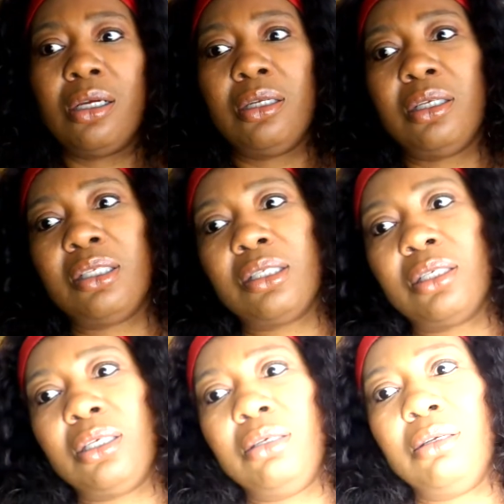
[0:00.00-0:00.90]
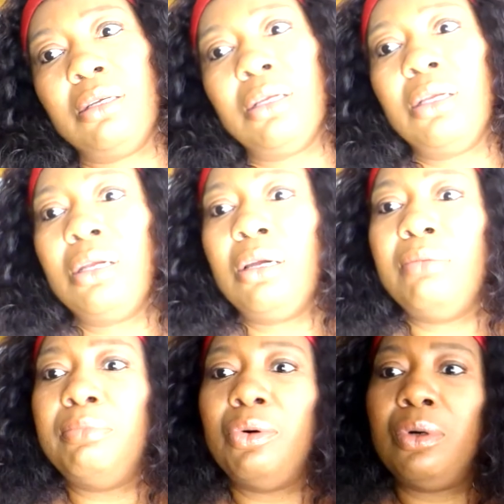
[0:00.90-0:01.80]
Let's see.
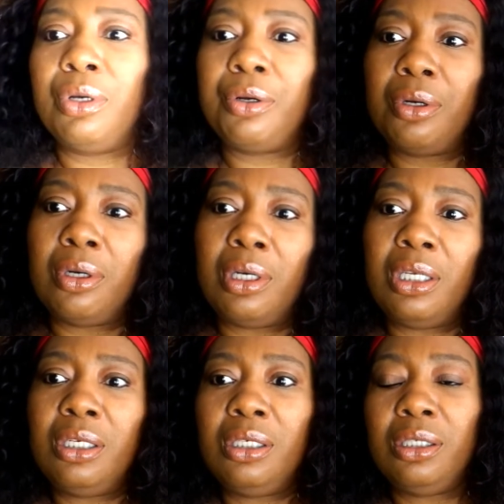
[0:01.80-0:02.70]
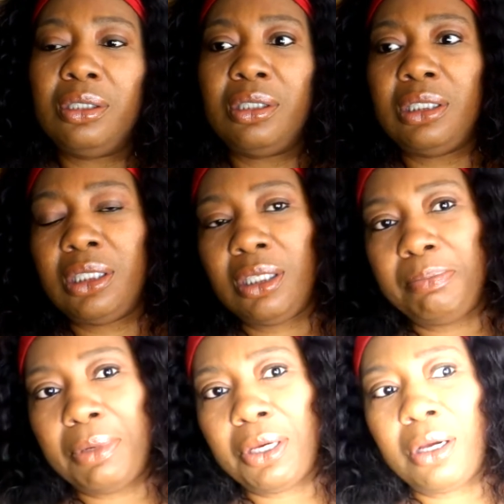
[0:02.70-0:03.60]
Board early,
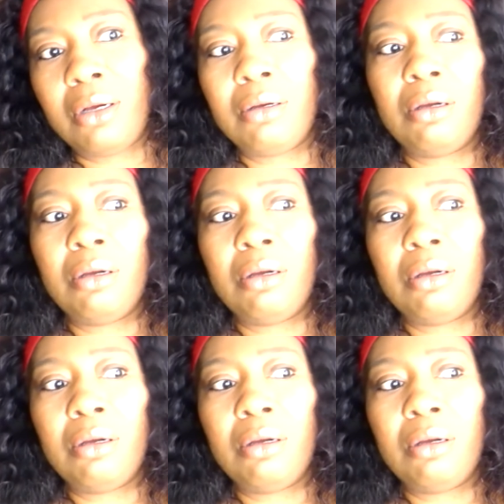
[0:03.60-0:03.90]
seatbelt.